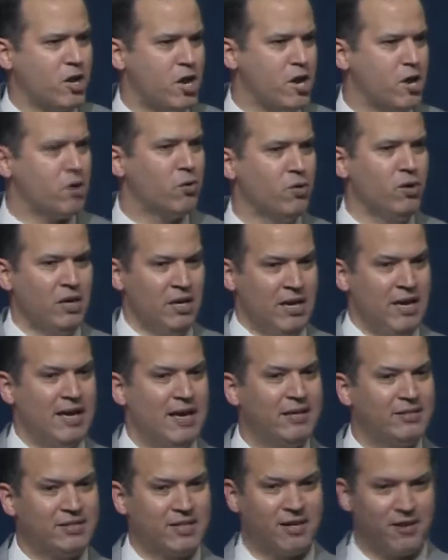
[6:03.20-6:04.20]
you
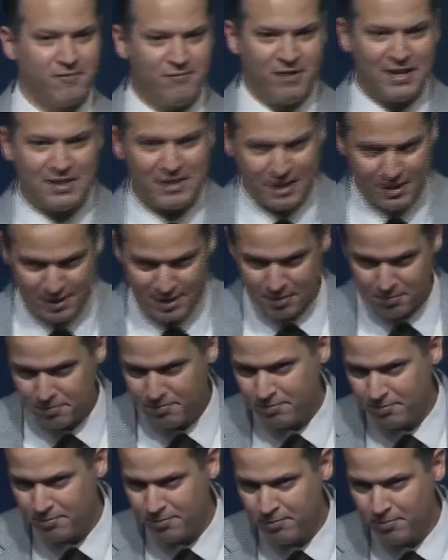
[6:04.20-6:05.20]
is convicting them.
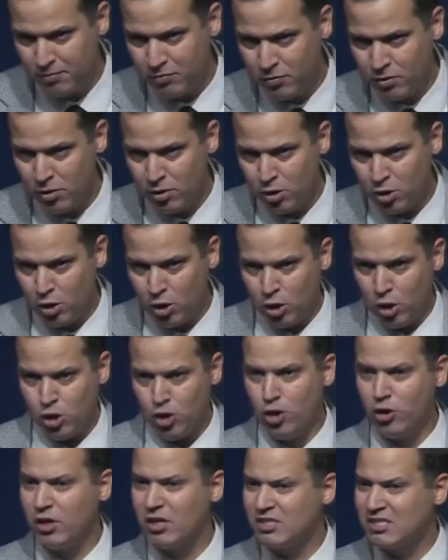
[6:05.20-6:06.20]

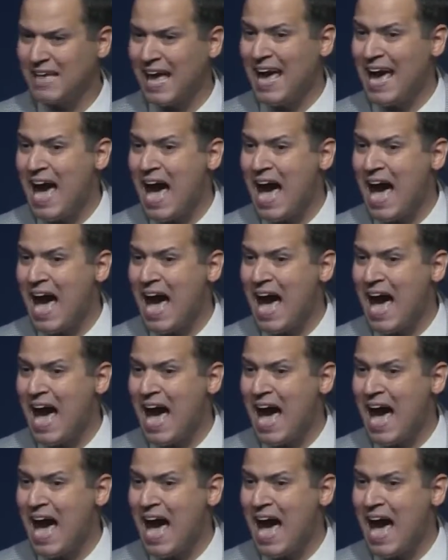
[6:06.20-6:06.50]
You could say